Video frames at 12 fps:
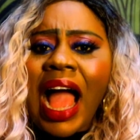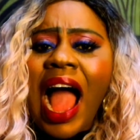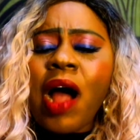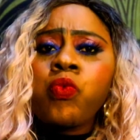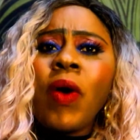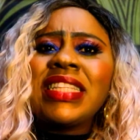
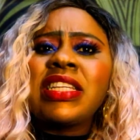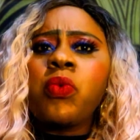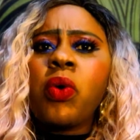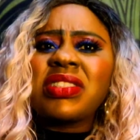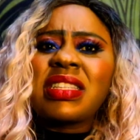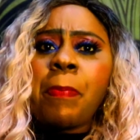our
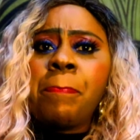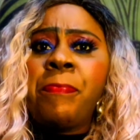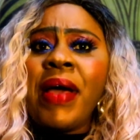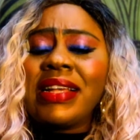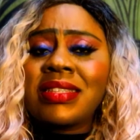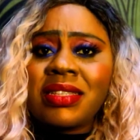wedding was the
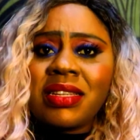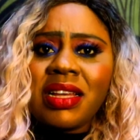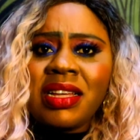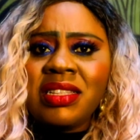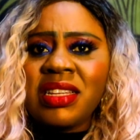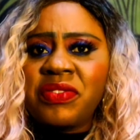best
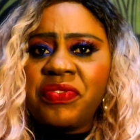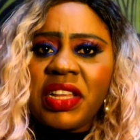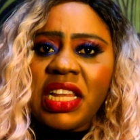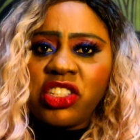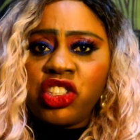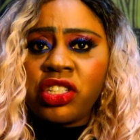in this
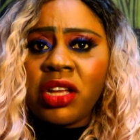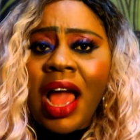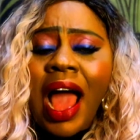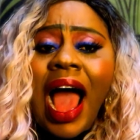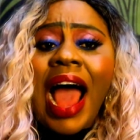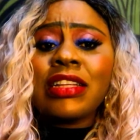village,
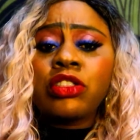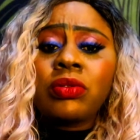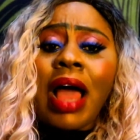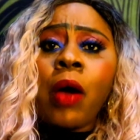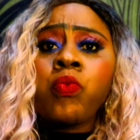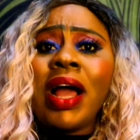
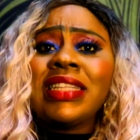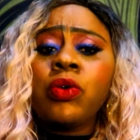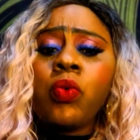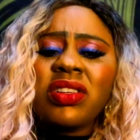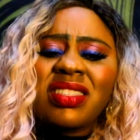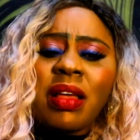our
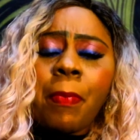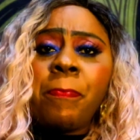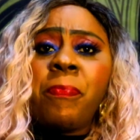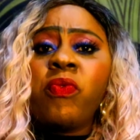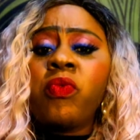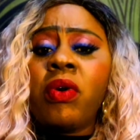wedding was the
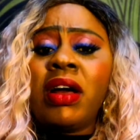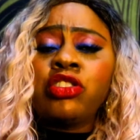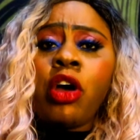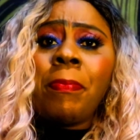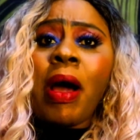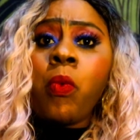
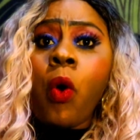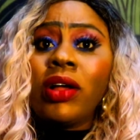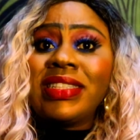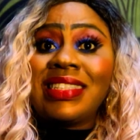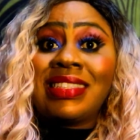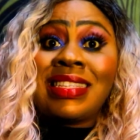number
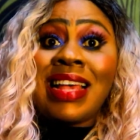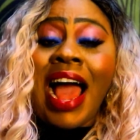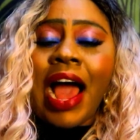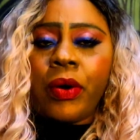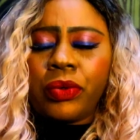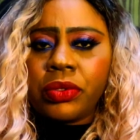one in
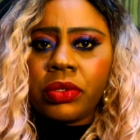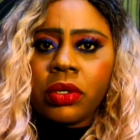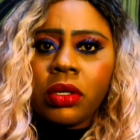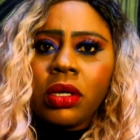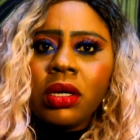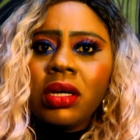town,
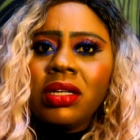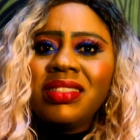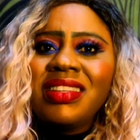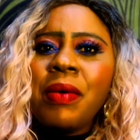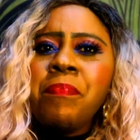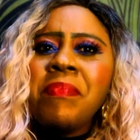
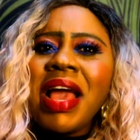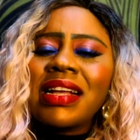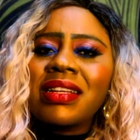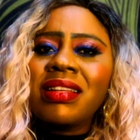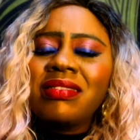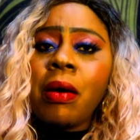they
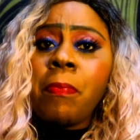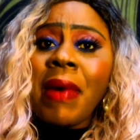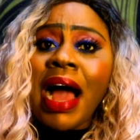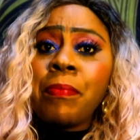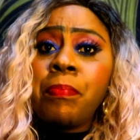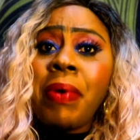make the
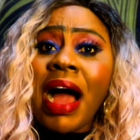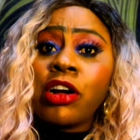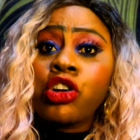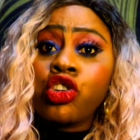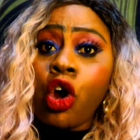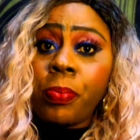man
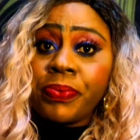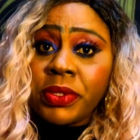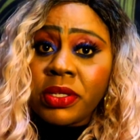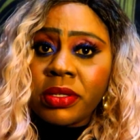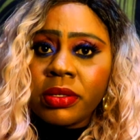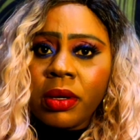
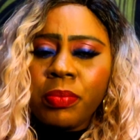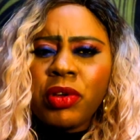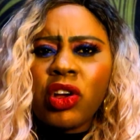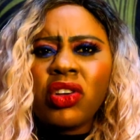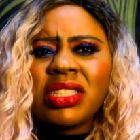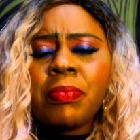bankrupt
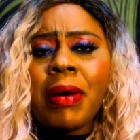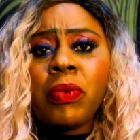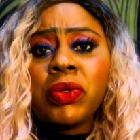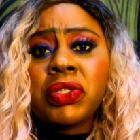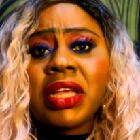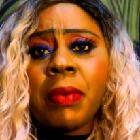because the man
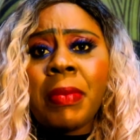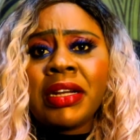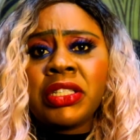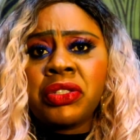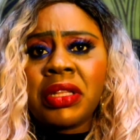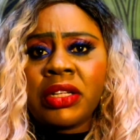wants to get
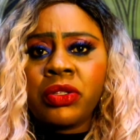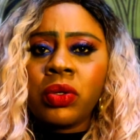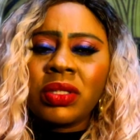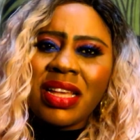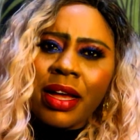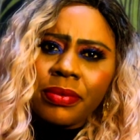married to their
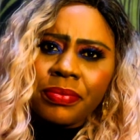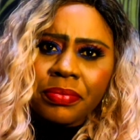daughter.